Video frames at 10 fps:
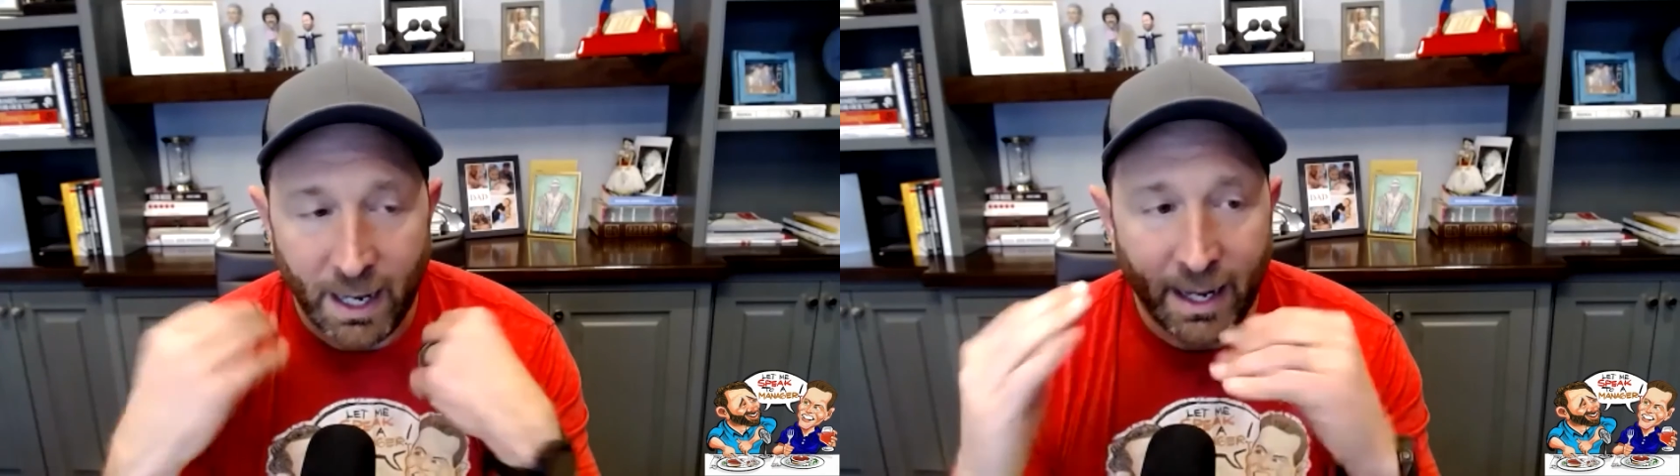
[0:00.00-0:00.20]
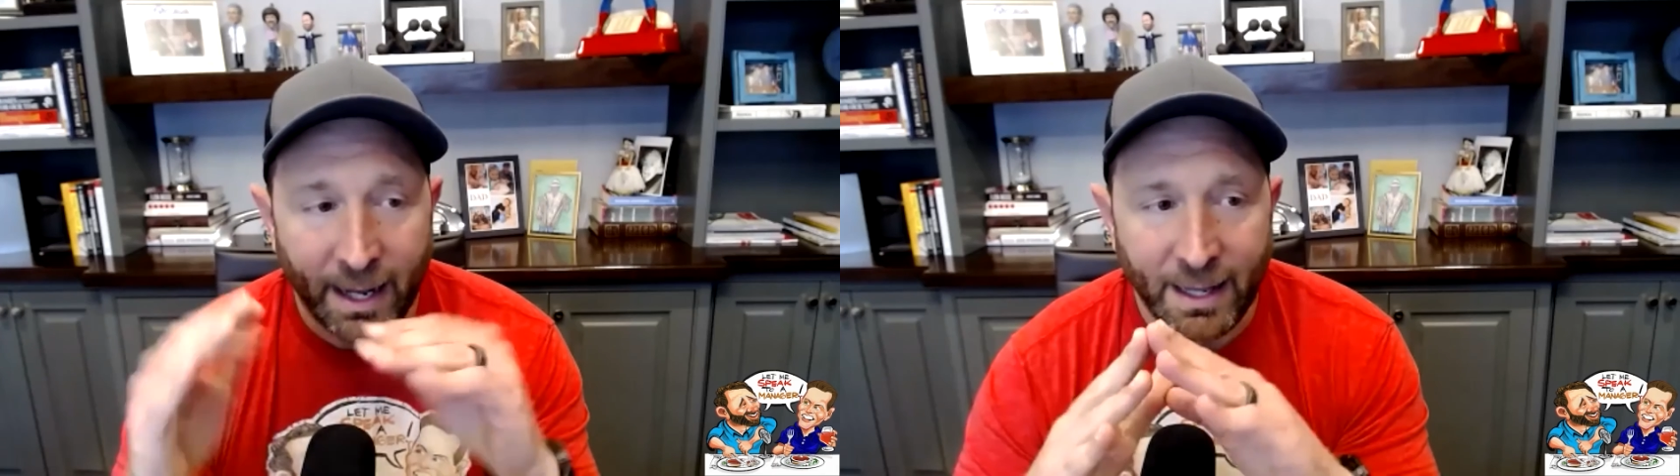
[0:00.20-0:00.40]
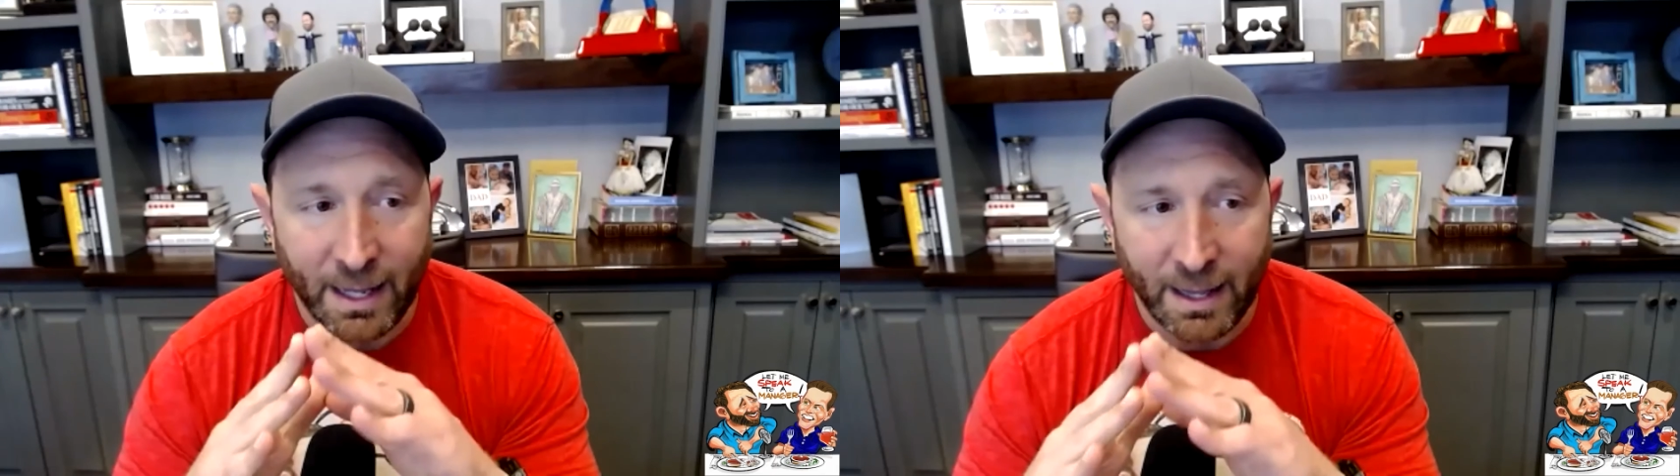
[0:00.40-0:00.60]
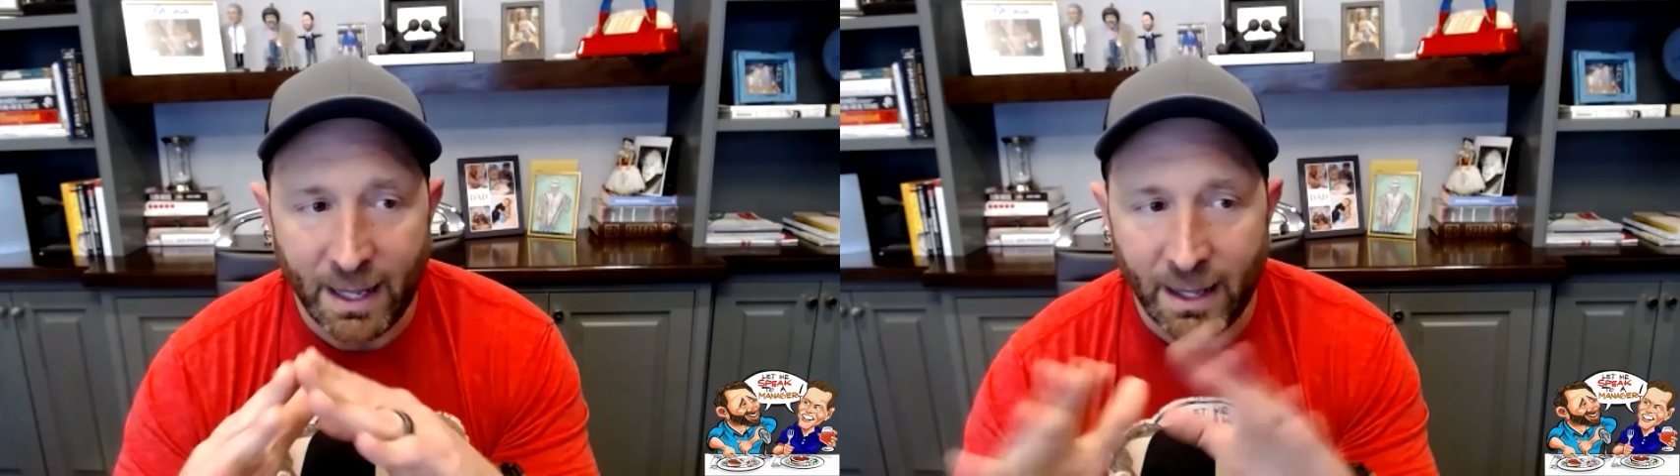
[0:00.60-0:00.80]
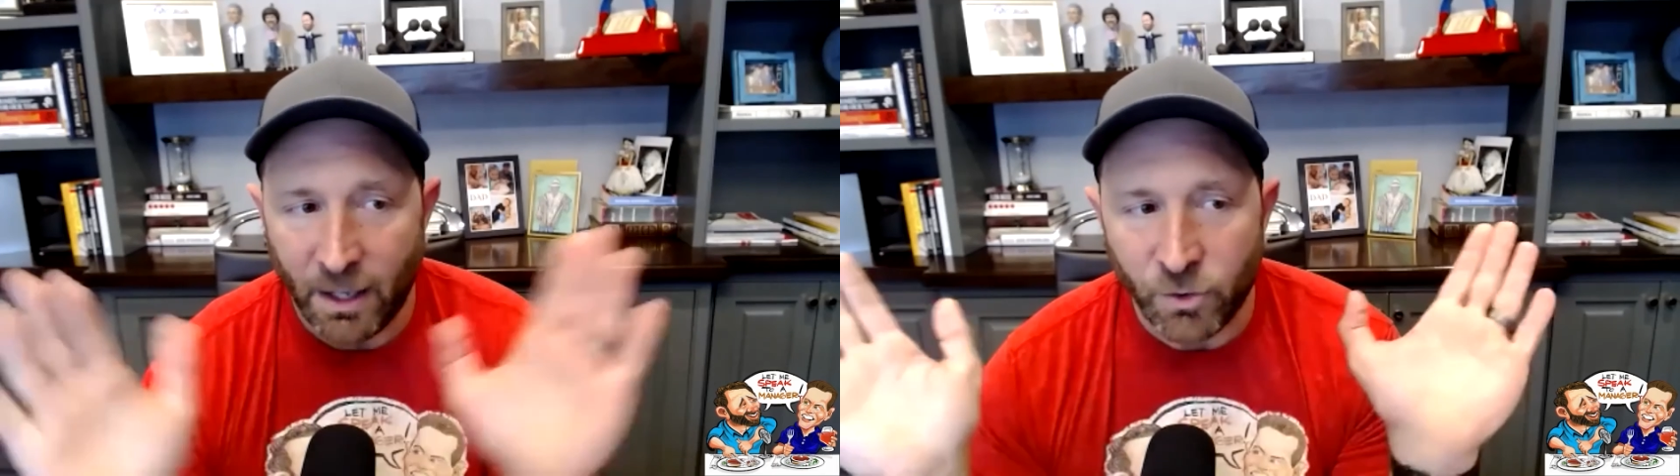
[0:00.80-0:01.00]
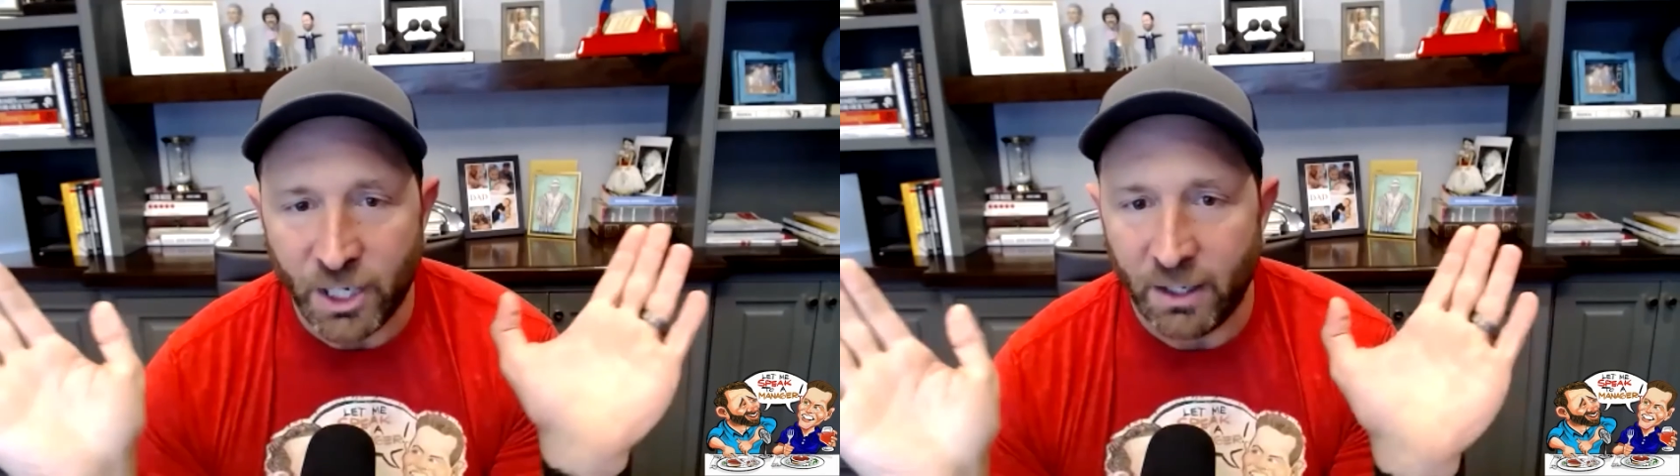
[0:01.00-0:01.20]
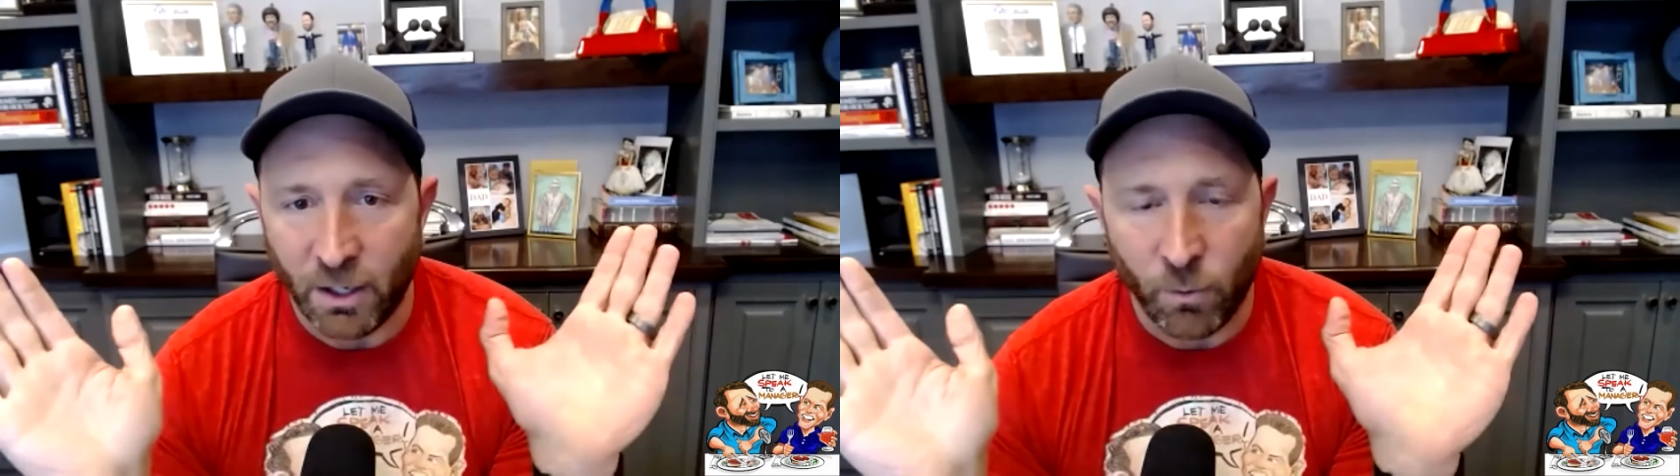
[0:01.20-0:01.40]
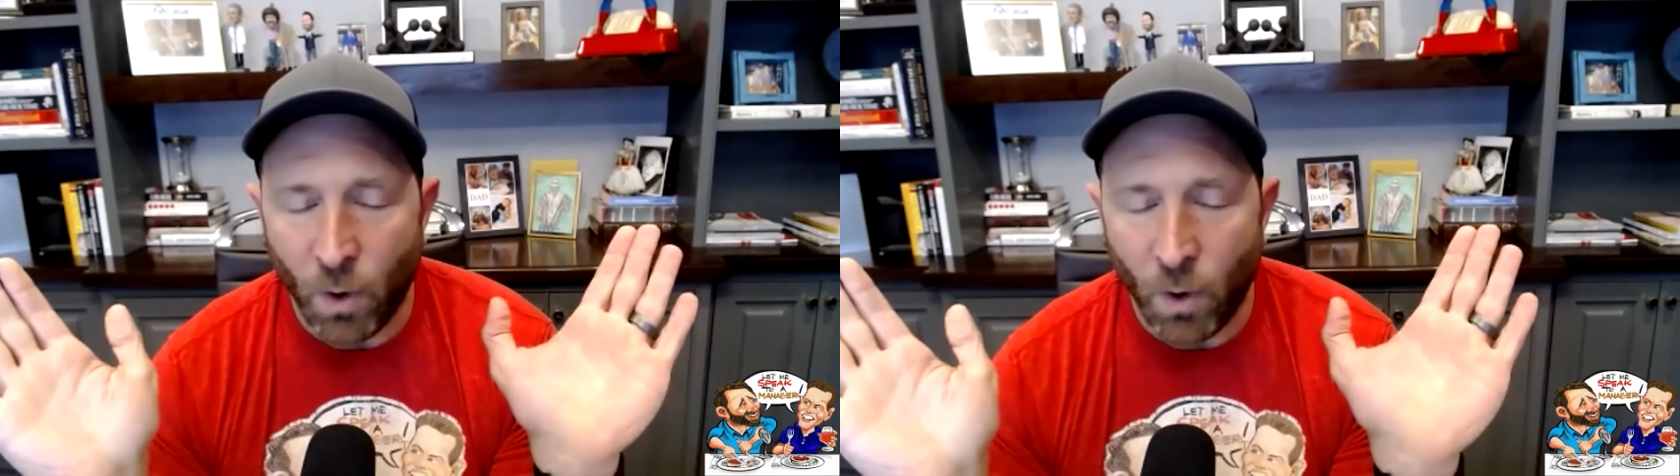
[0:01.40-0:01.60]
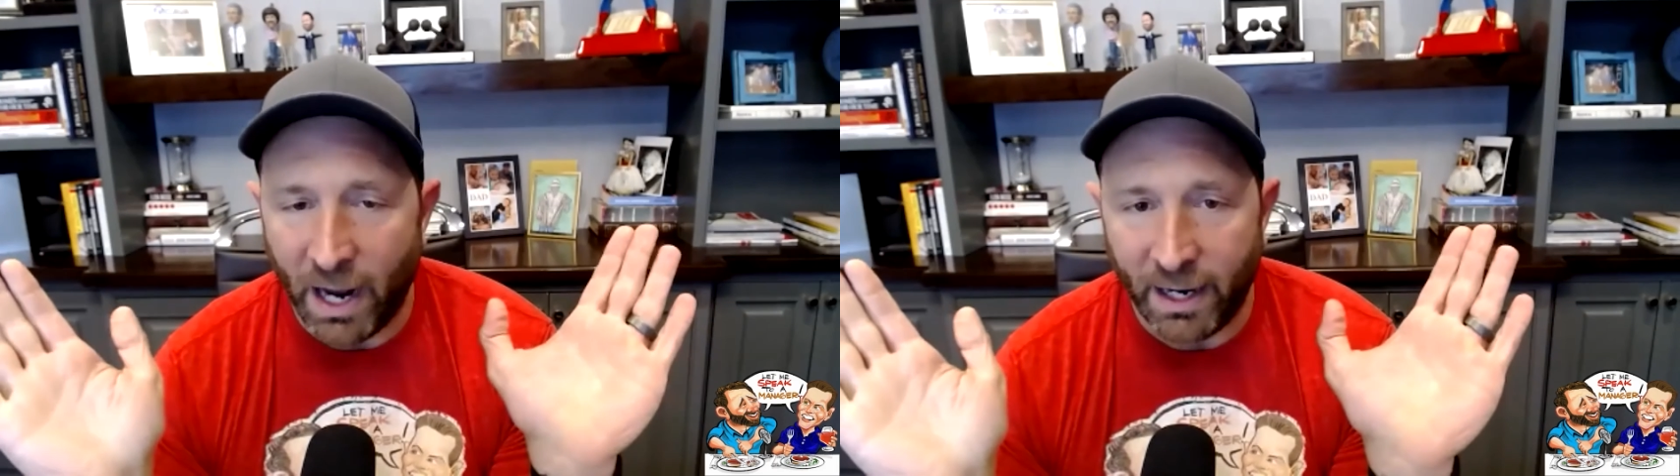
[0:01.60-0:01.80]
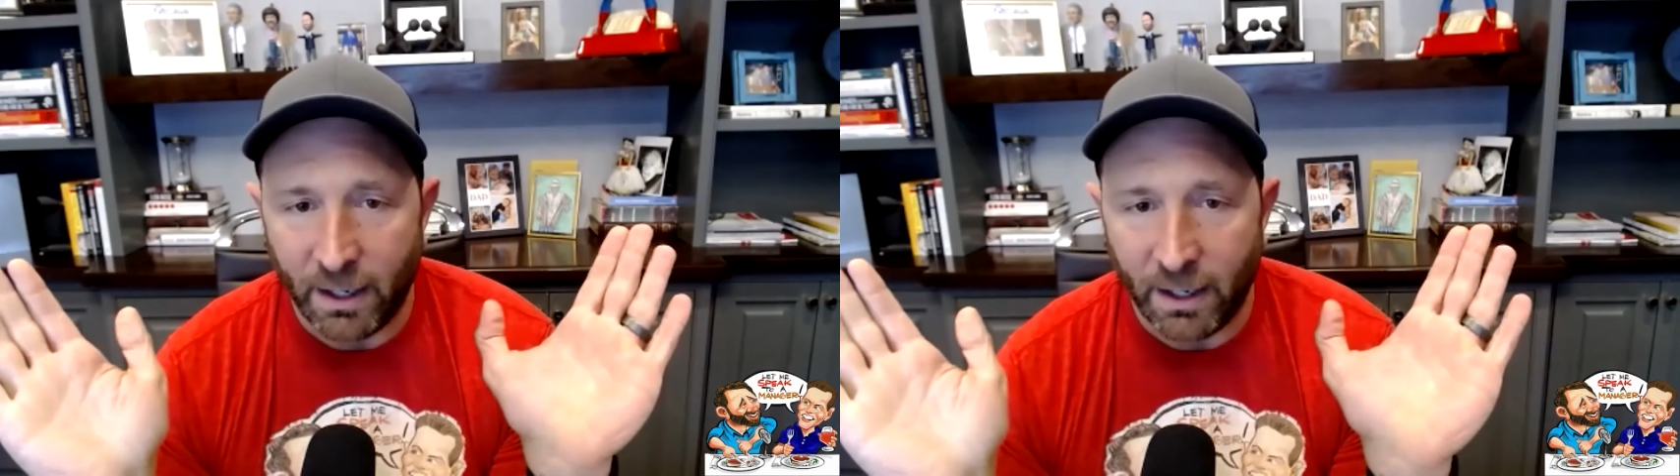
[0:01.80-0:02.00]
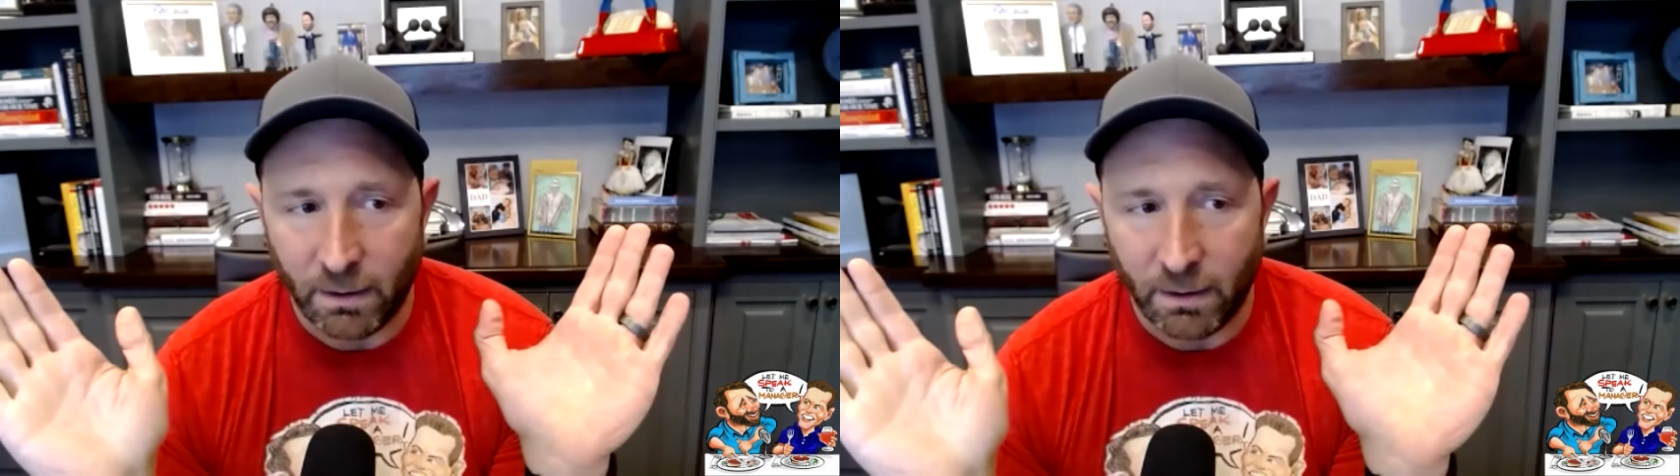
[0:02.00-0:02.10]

And no way.